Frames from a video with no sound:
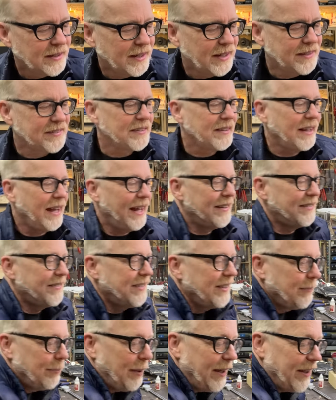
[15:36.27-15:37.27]
as a
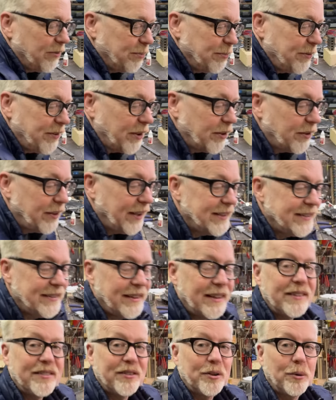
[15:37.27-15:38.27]
lasting base material.
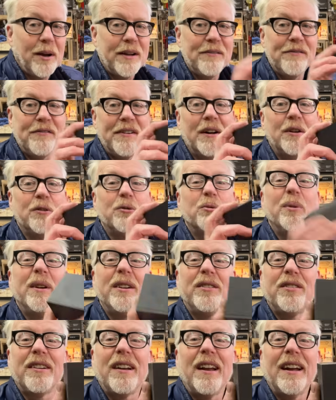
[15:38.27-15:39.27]
And so I found
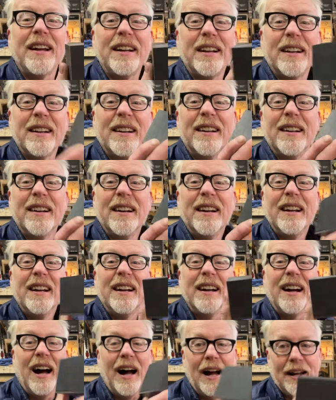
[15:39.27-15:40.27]
RichLite.
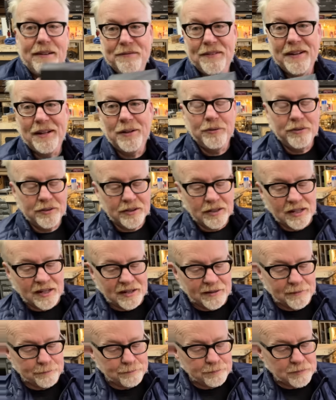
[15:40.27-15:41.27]
I found.
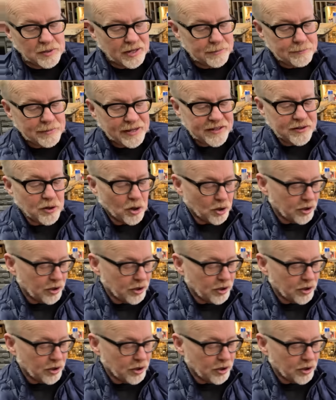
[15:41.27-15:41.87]
Um, I met an